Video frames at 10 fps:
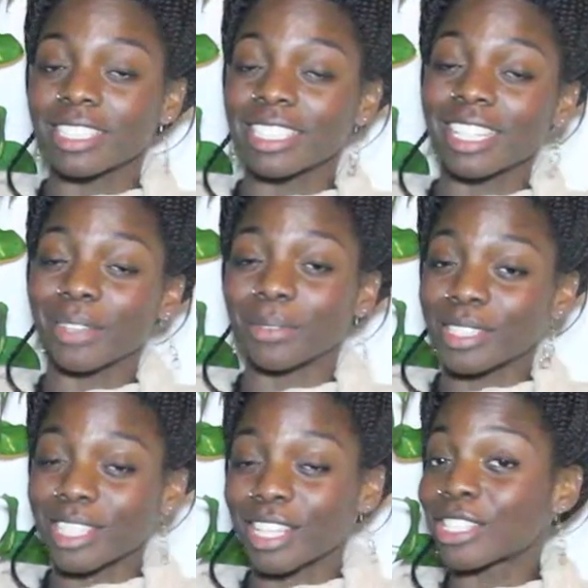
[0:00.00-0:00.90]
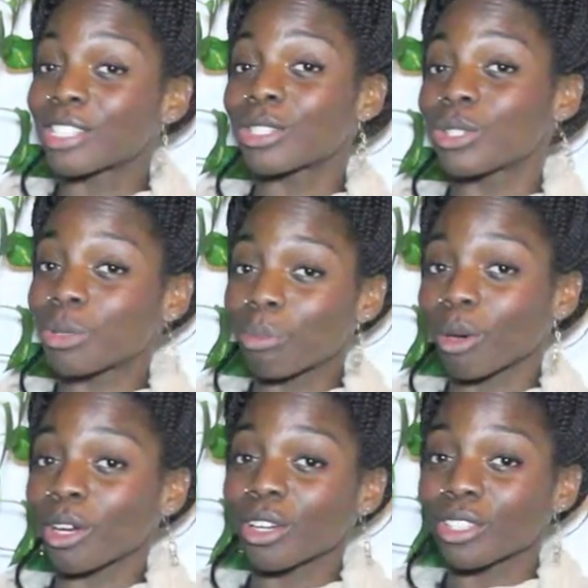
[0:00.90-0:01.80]
today was a
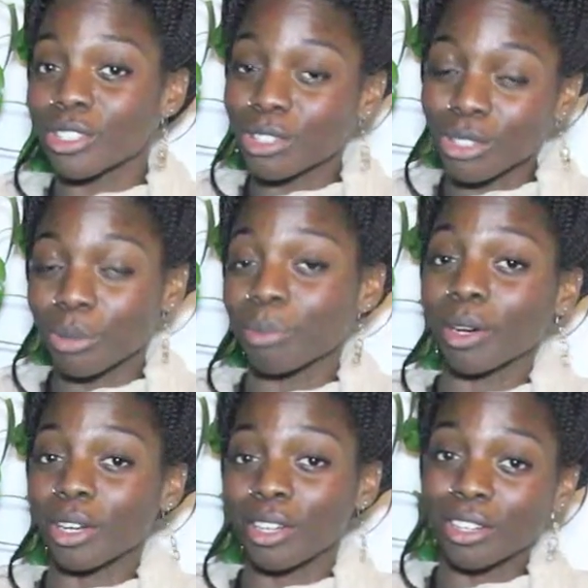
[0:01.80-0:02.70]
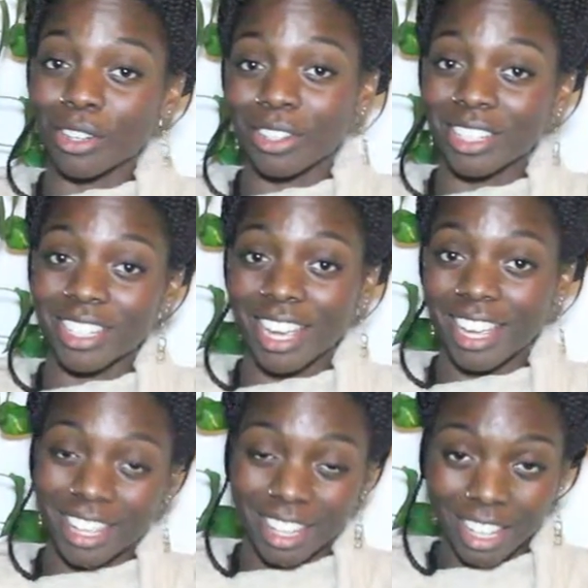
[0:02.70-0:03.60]
super, super nerdy
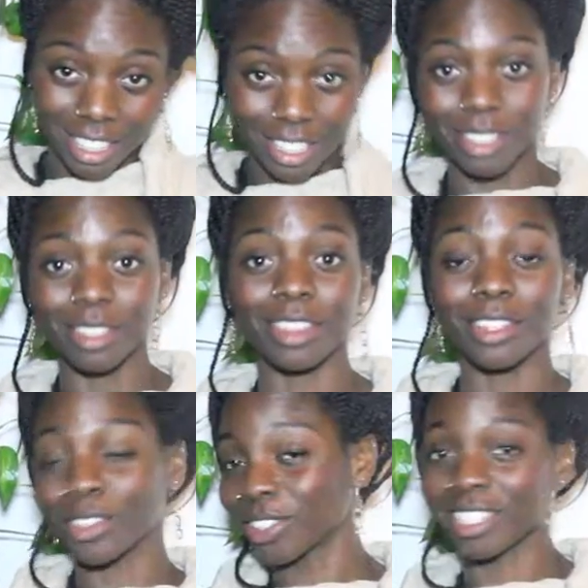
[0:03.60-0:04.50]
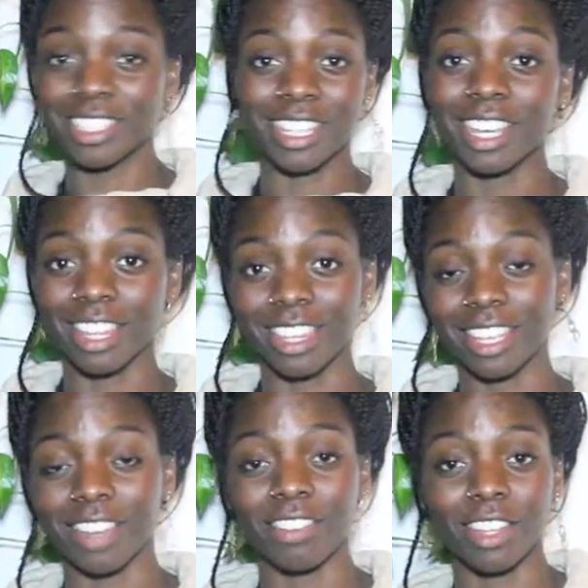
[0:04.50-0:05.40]
day. Like, the nerdiest day I think
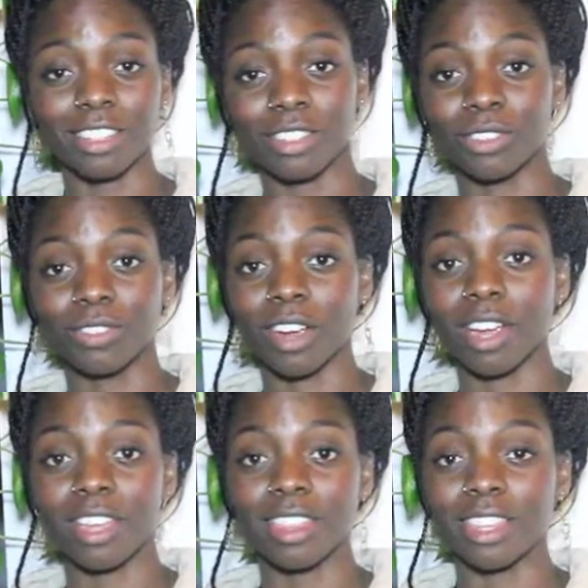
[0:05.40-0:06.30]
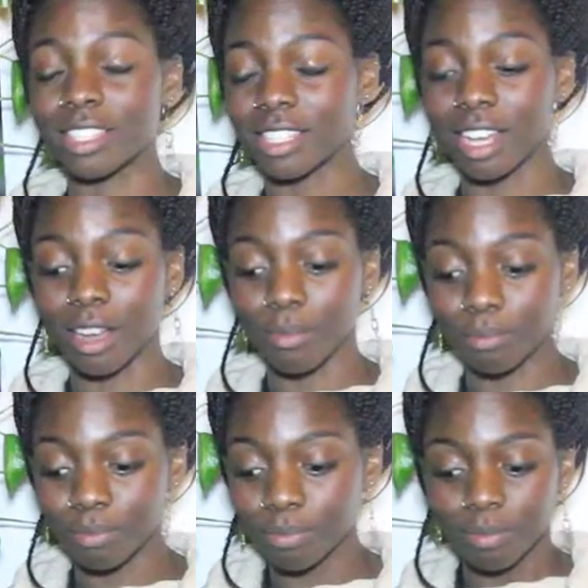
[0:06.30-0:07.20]
I've had so far in this
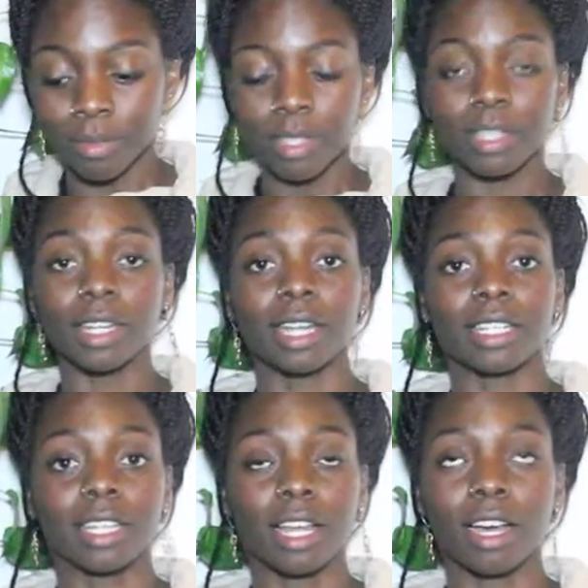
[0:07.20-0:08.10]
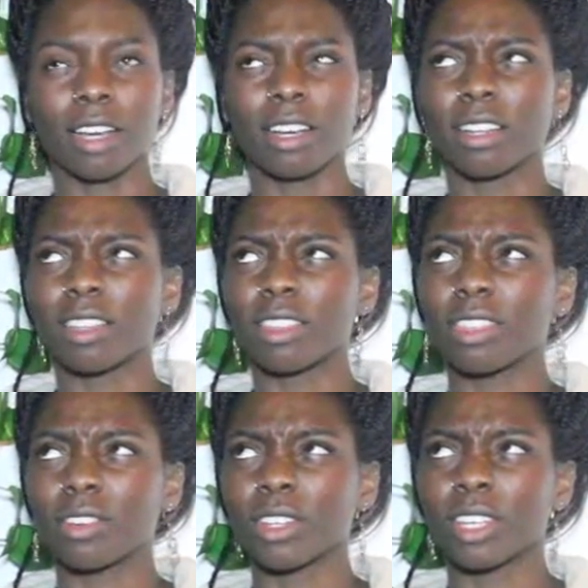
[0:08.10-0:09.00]

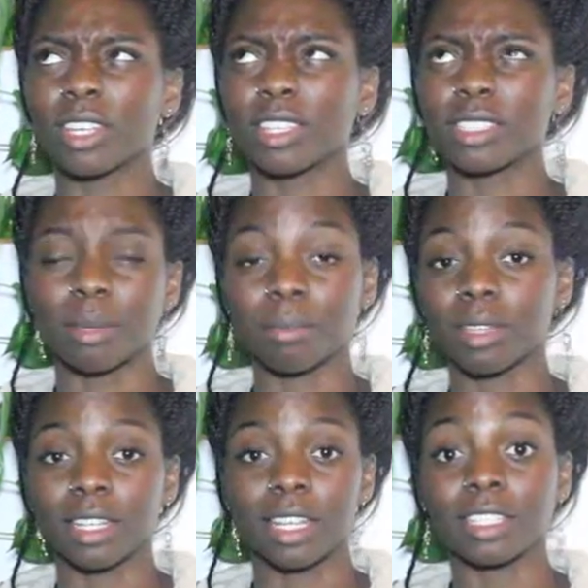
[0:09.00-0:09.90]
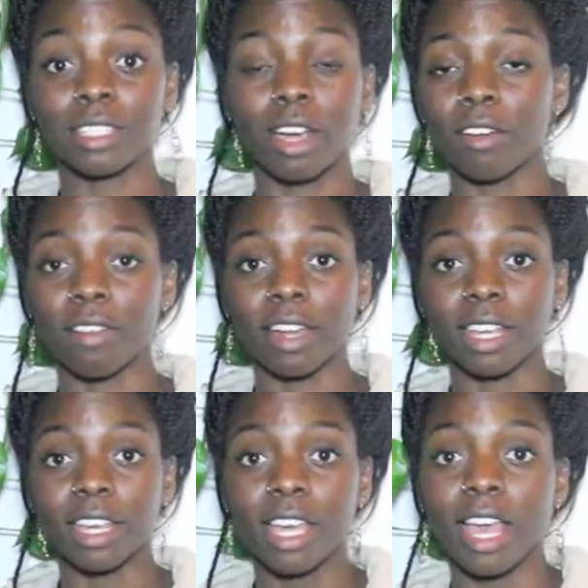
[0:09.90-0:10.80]
30-something days
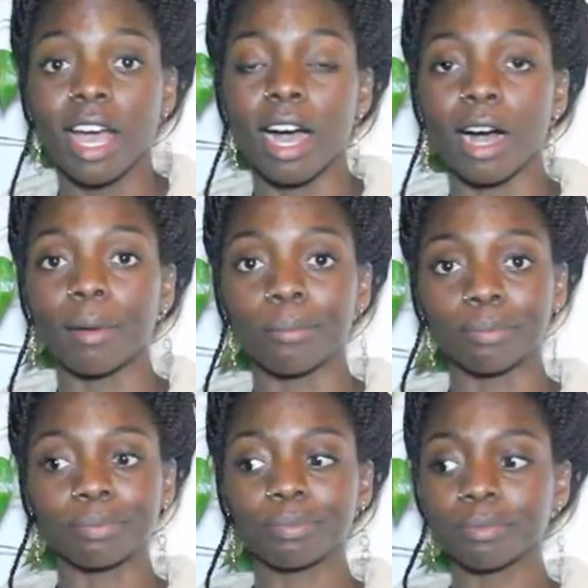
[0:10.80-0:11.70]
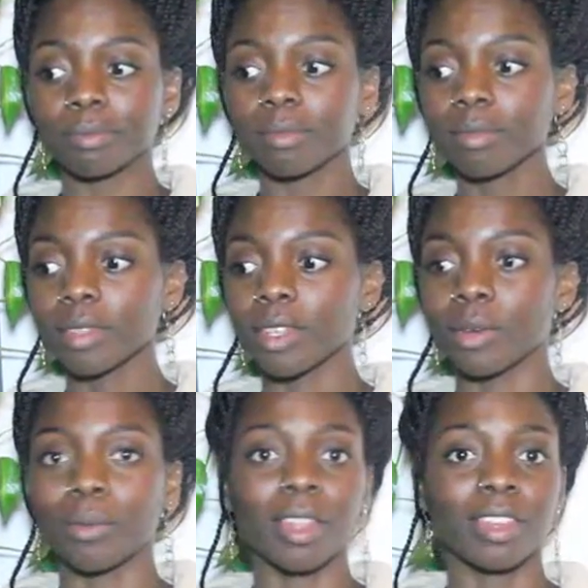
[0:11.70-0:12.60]
already. The
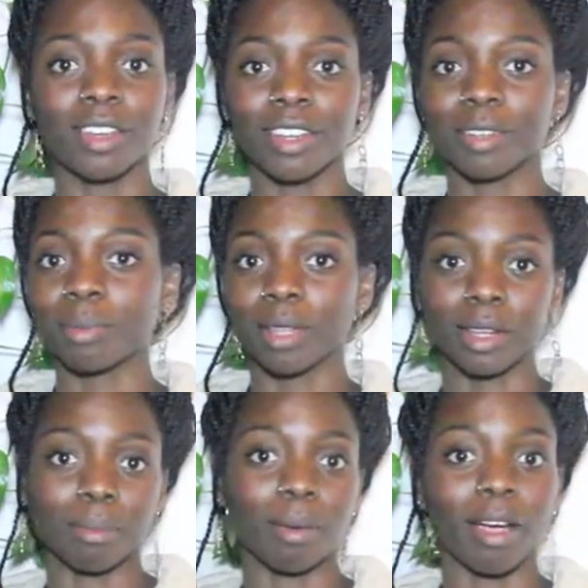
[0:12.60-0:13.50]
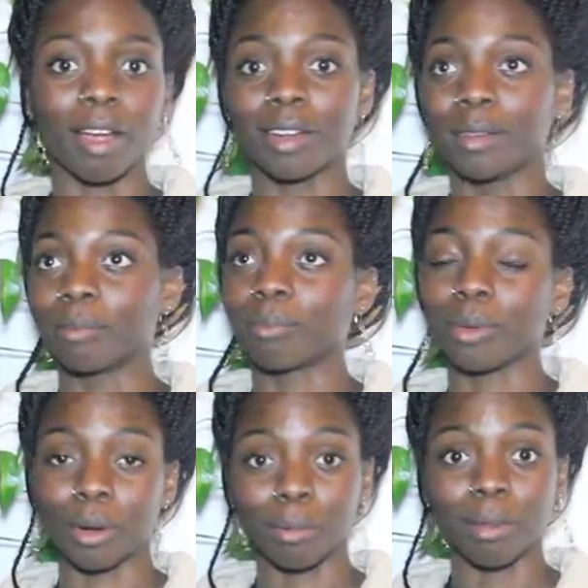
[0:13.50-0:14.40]
weather played a part.
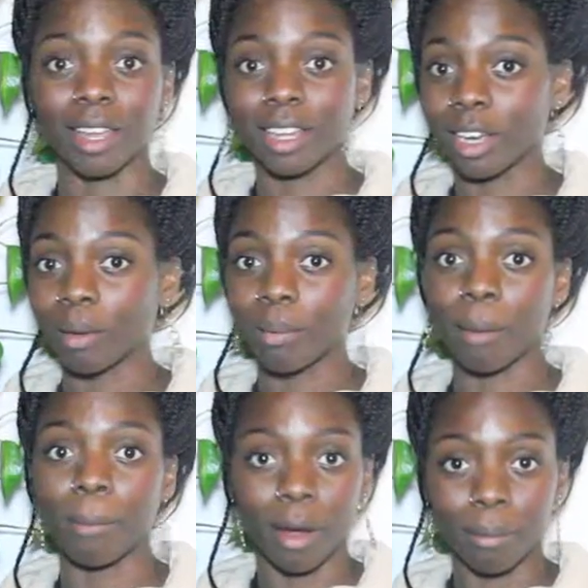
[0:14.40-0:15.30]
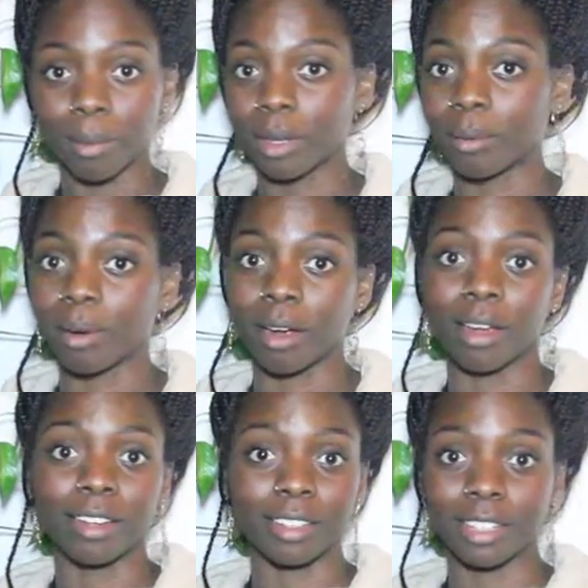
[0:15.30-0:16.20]
Poor planning on my part played a
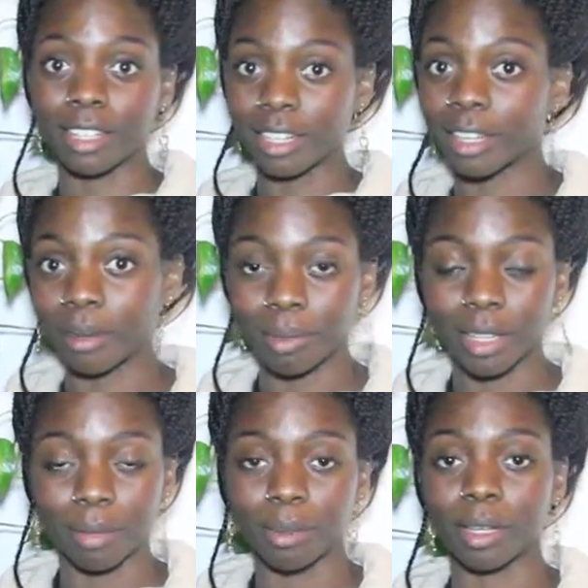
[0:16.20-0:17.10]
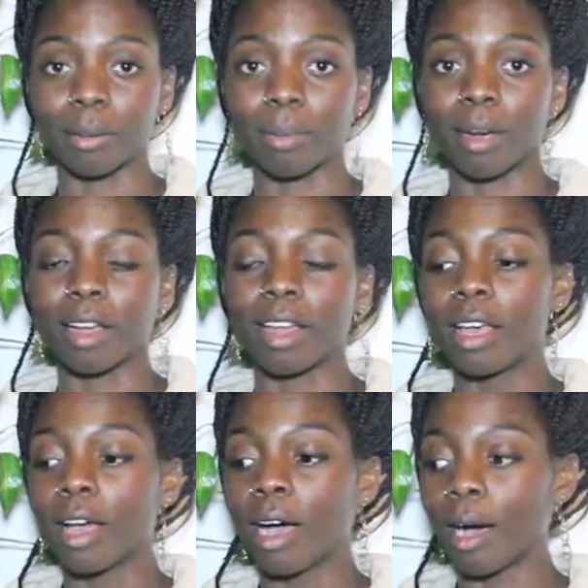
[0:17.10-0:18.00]
part, getting up late played a part,
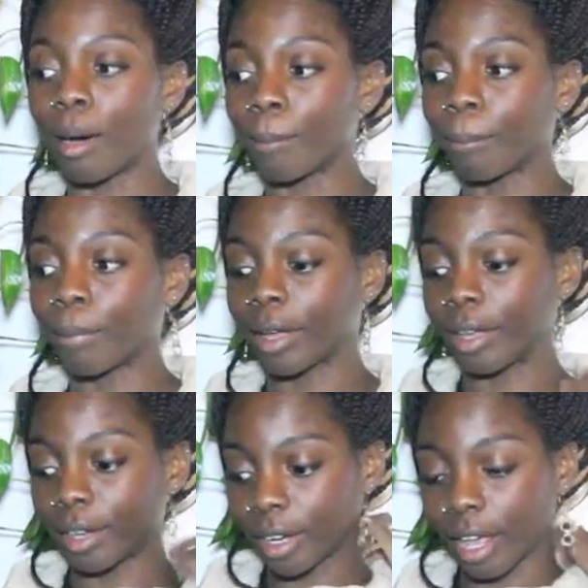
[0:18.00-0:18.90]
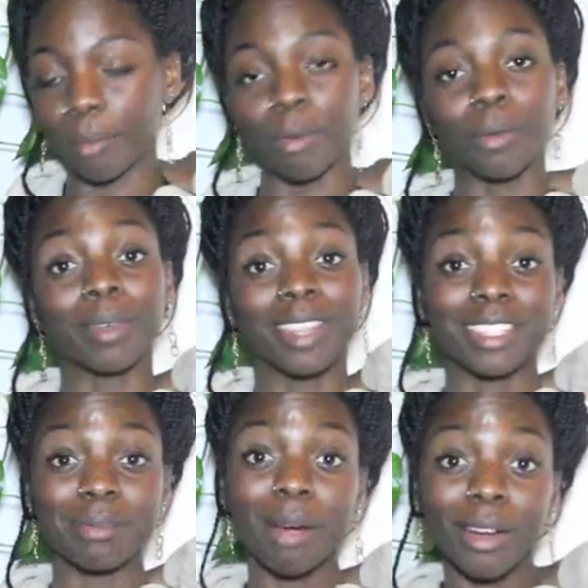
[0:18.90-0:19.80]
but I'm hoping that
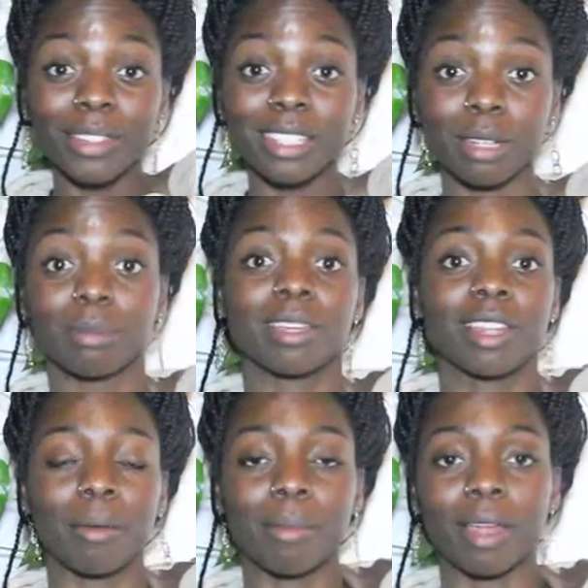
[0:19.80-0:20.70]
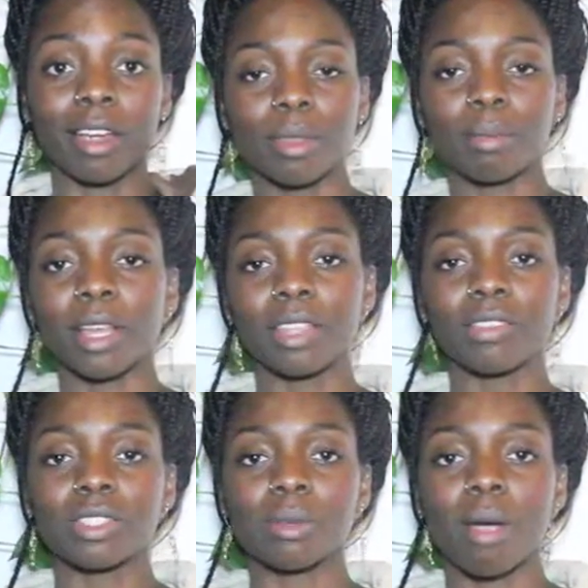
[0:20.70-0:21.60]
tomorrow is going to be a lot better. The plans for
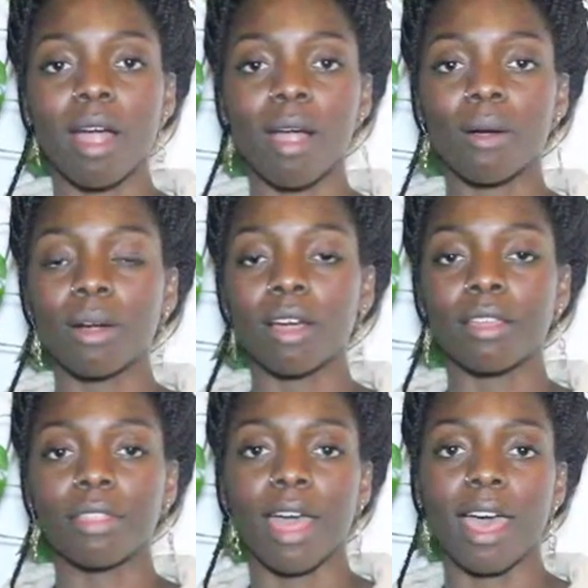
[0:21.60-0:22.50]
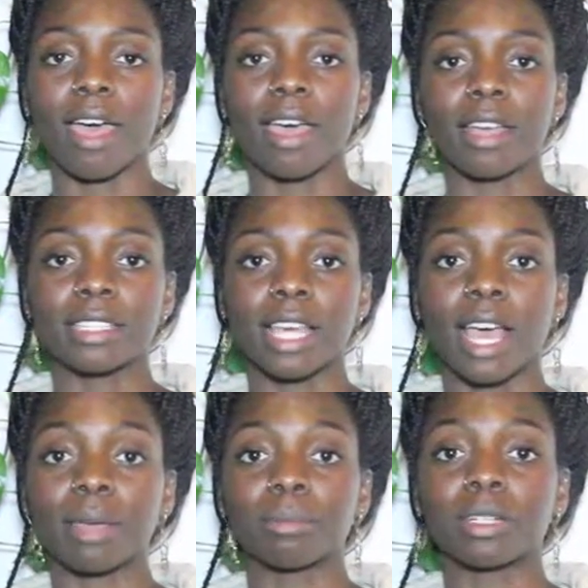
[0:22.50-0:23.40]
tomorrow are that I
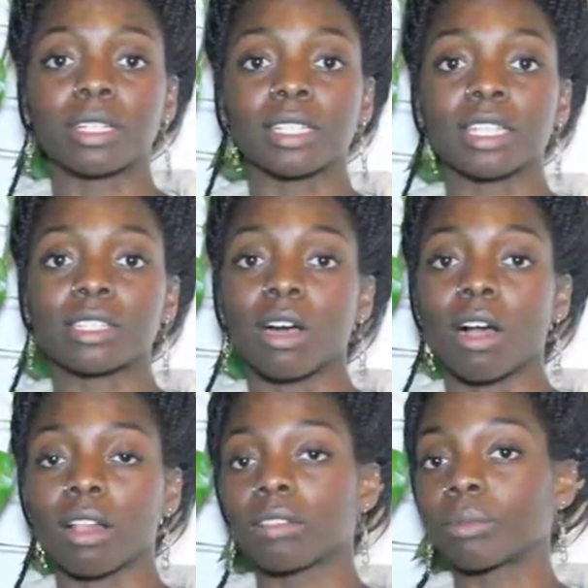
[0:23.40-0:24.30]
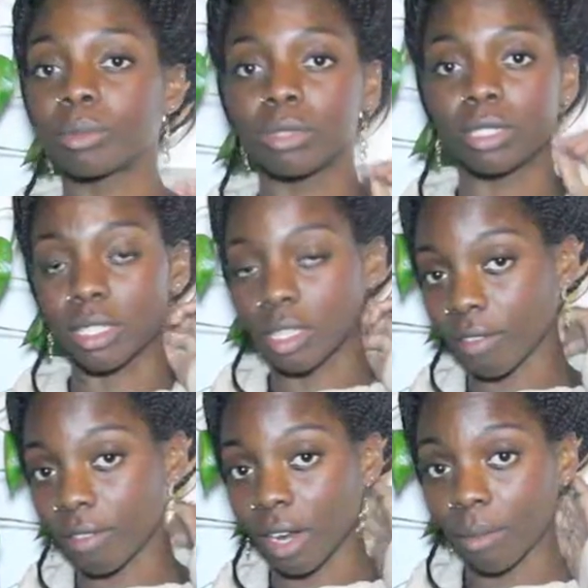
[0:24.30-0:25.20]
am going to get to all of the boutique
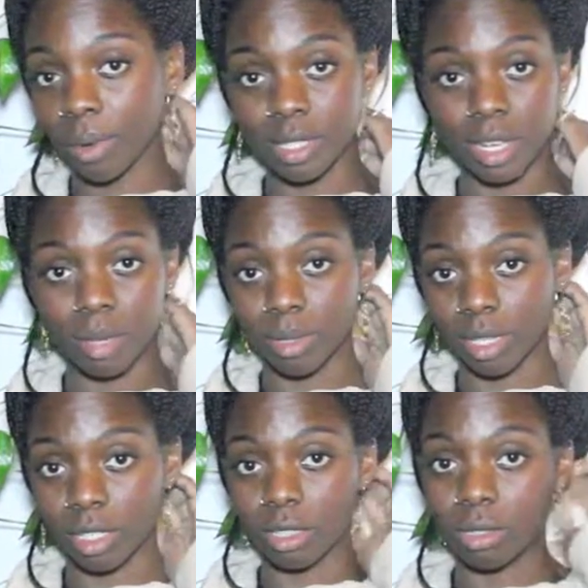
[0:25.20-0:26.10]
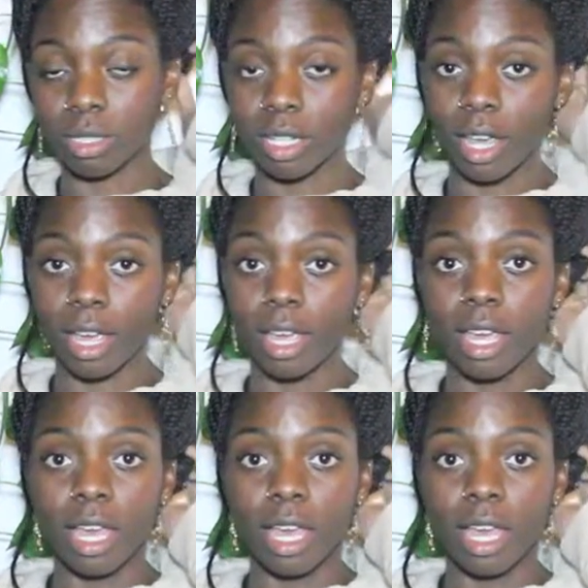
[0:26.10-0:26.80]
stuff that I wasn't able to get to today.